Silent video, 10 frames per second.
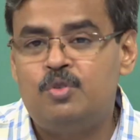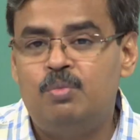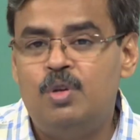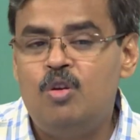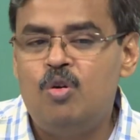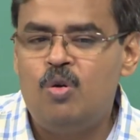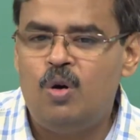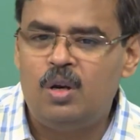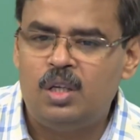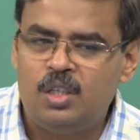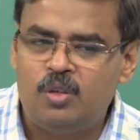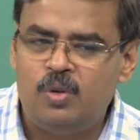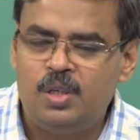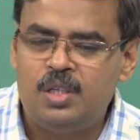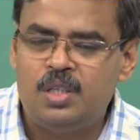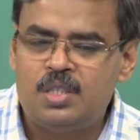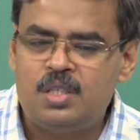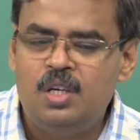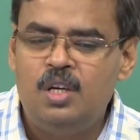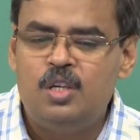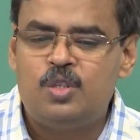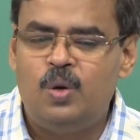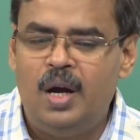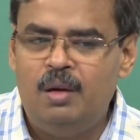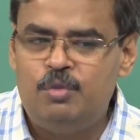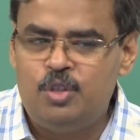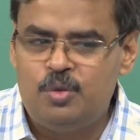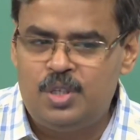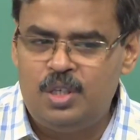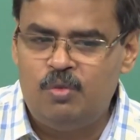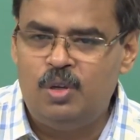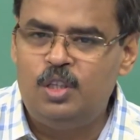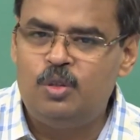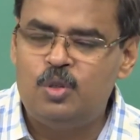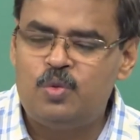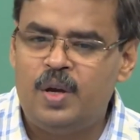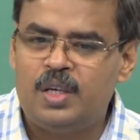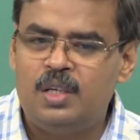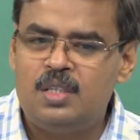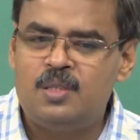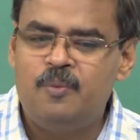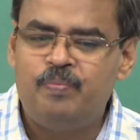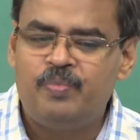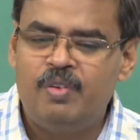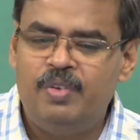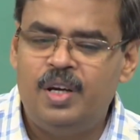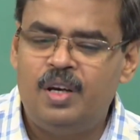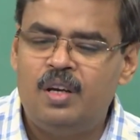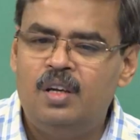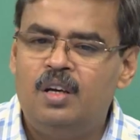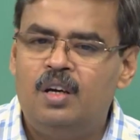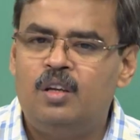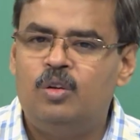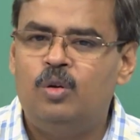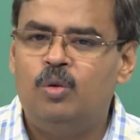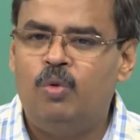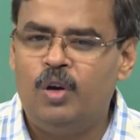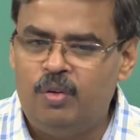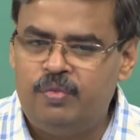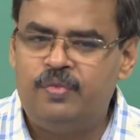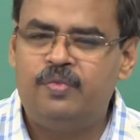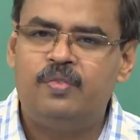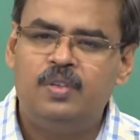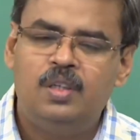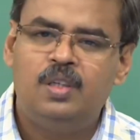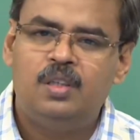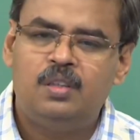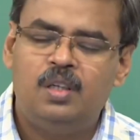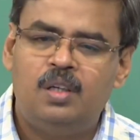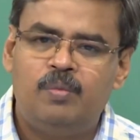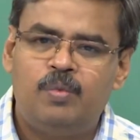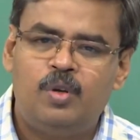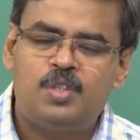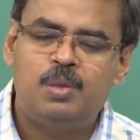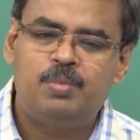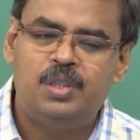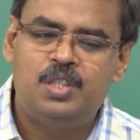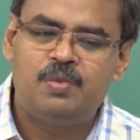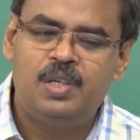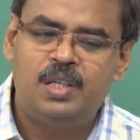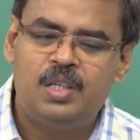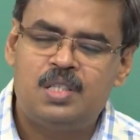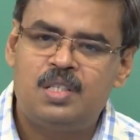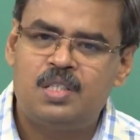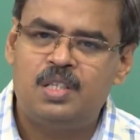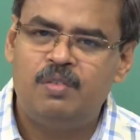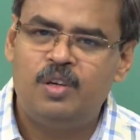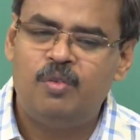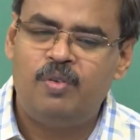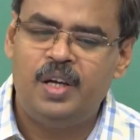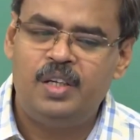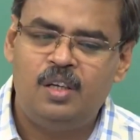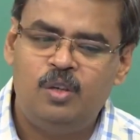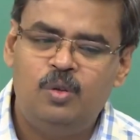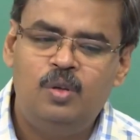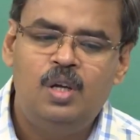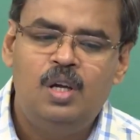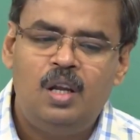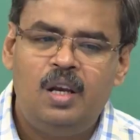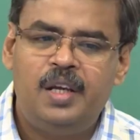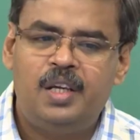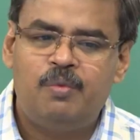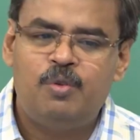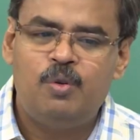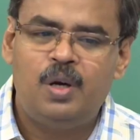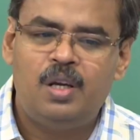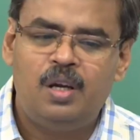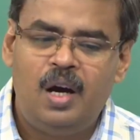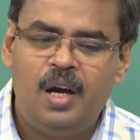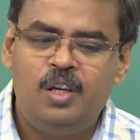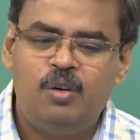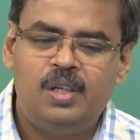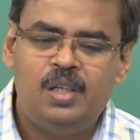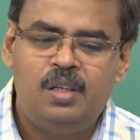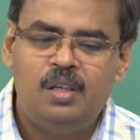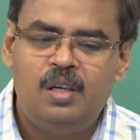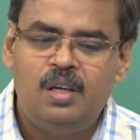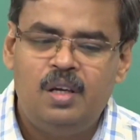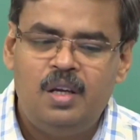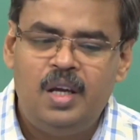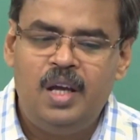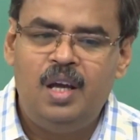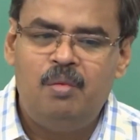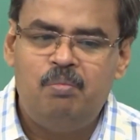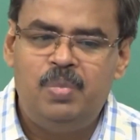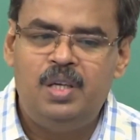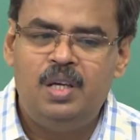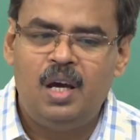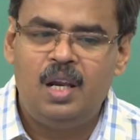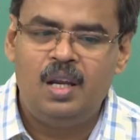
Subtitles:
to be low on other qualities. So, I have chosen only those factors where one of the concept in this very test is given of high and low. Like if you are high on A, B and